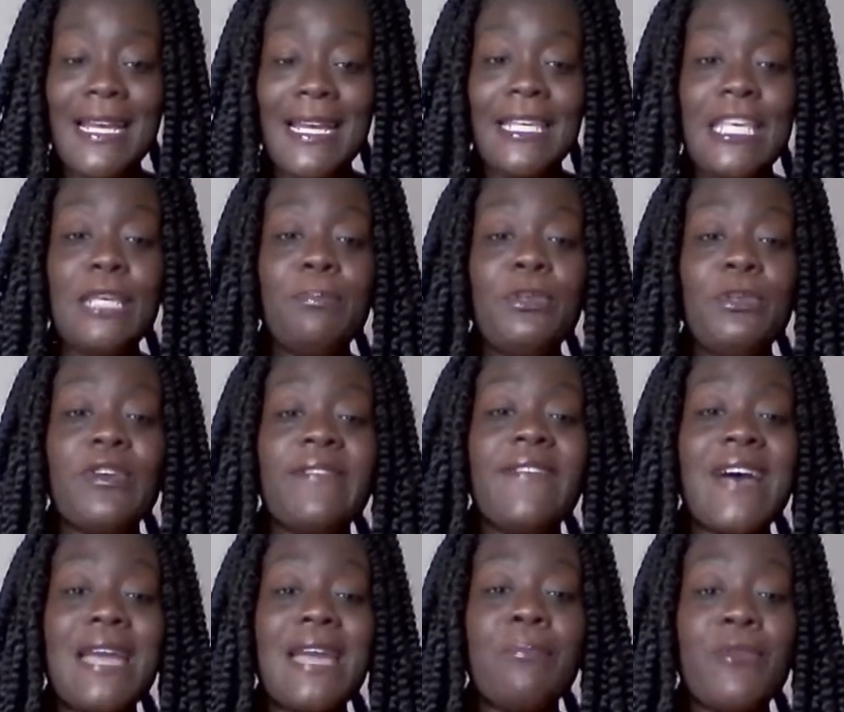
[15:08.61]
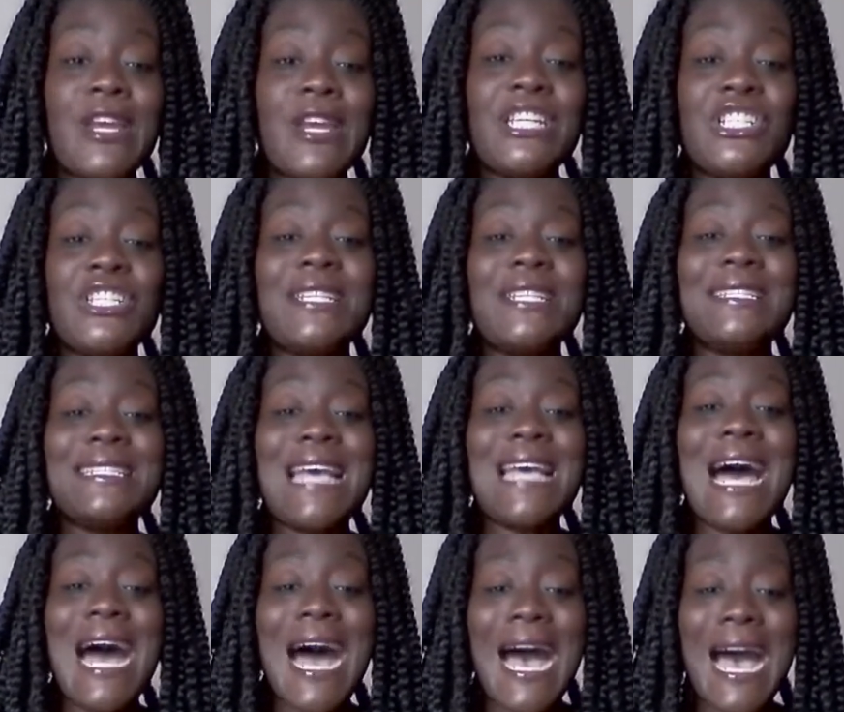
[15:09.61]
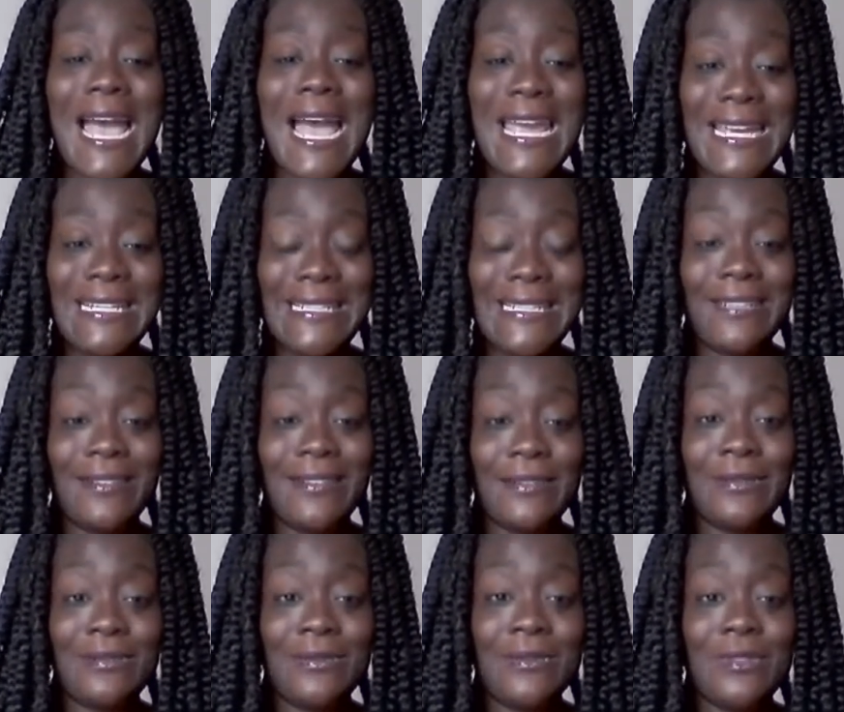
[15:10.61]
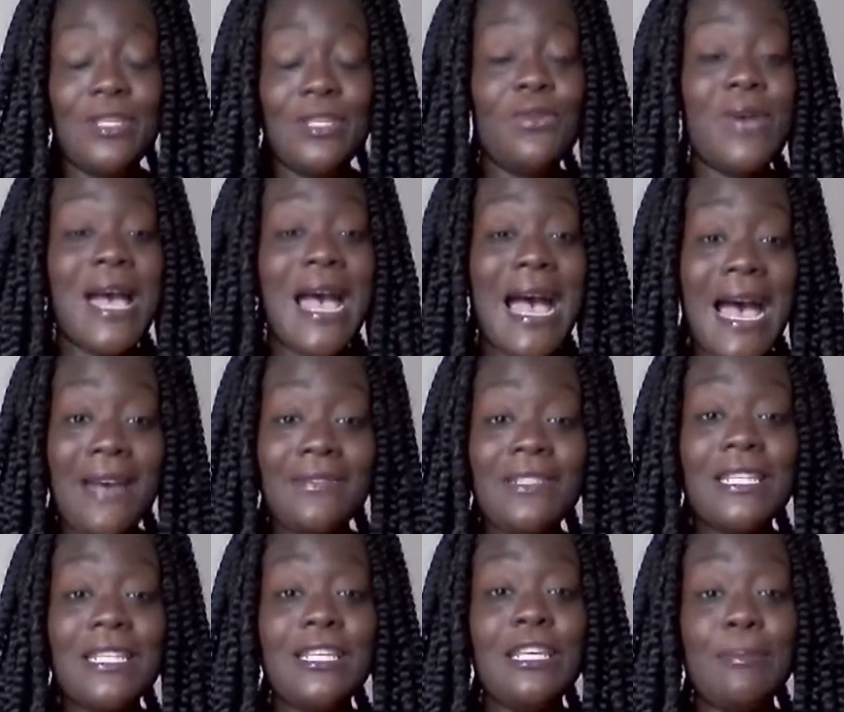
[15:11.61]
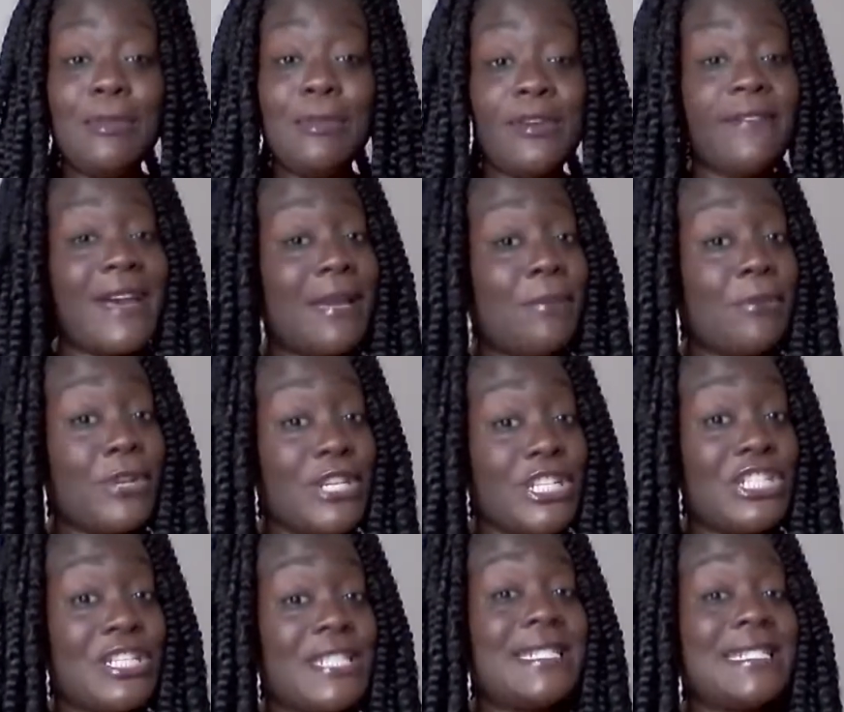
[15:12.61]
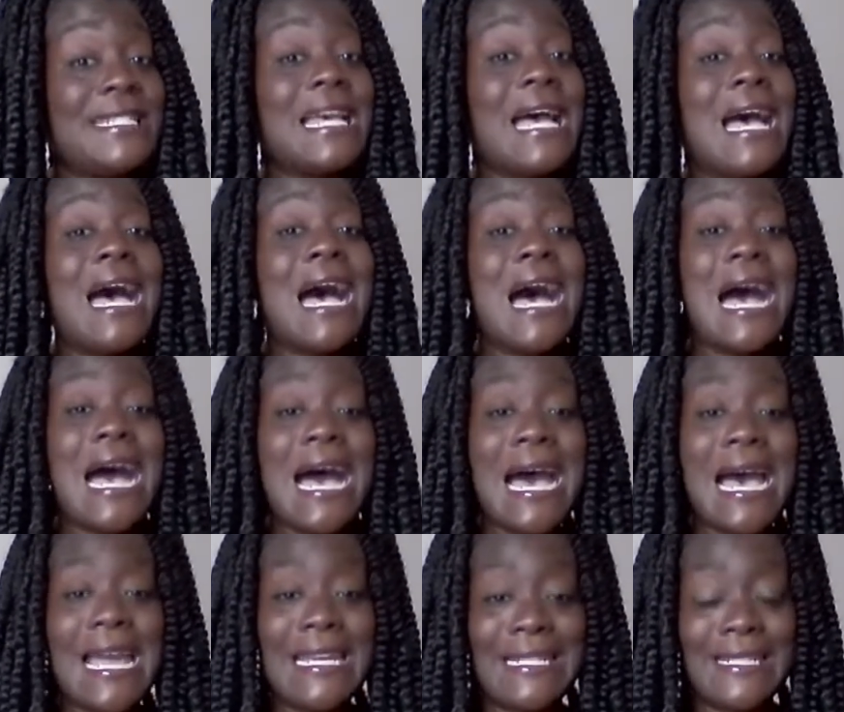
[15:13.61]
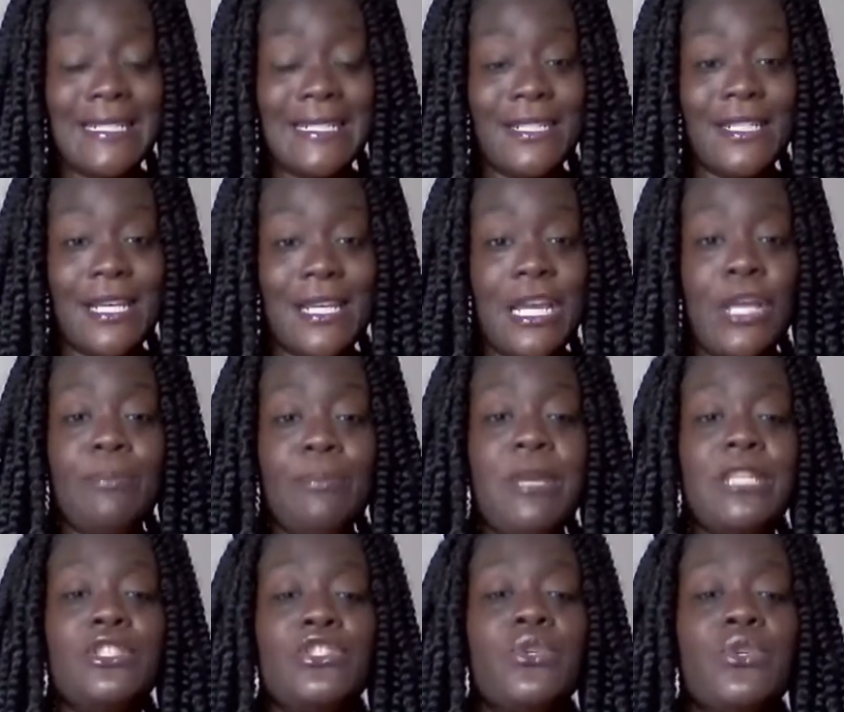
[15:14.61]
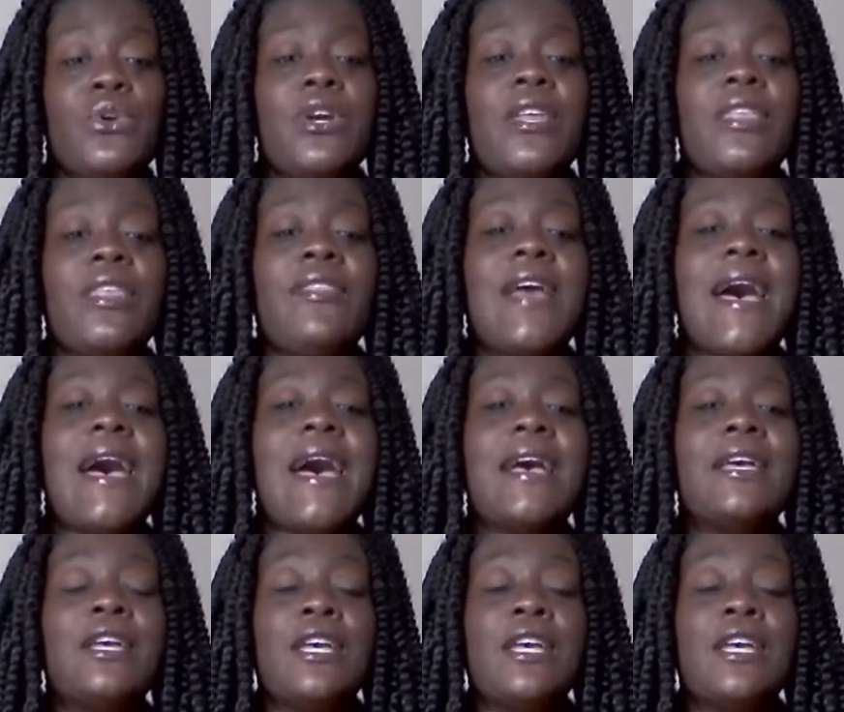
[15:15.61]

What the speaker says: keep your vibrations high. You have to keep your vibrations high. Make sure that